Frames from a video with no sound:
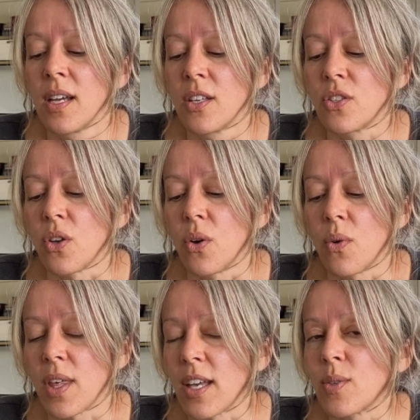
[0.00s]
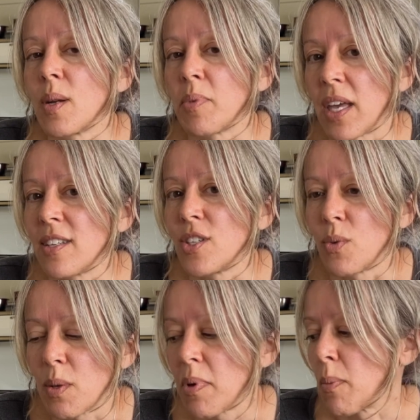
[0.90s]
So that's what I'm planning to do
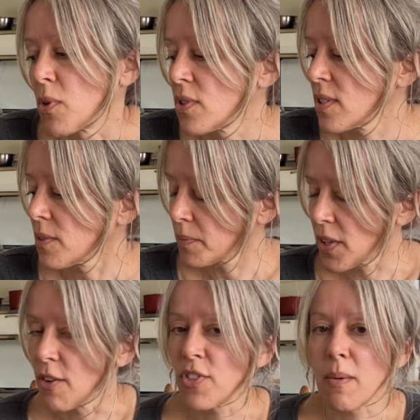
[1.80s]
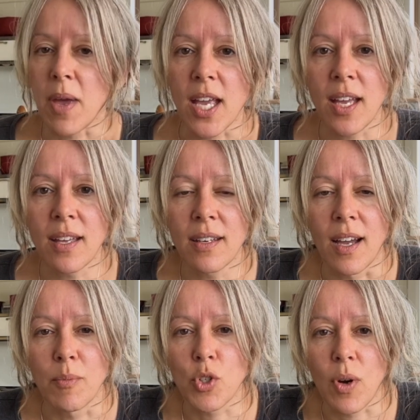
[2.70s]
with the peppers. If they make it,
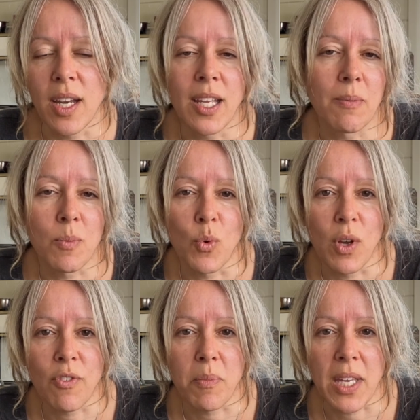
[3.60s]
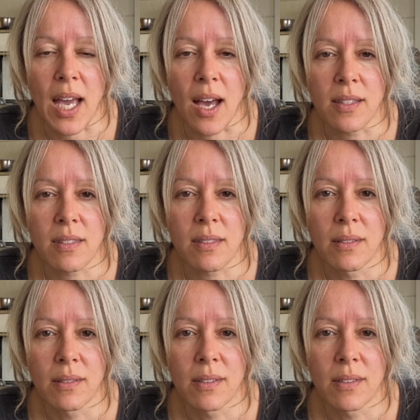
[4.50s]
I'm trying to keep them away from the cats.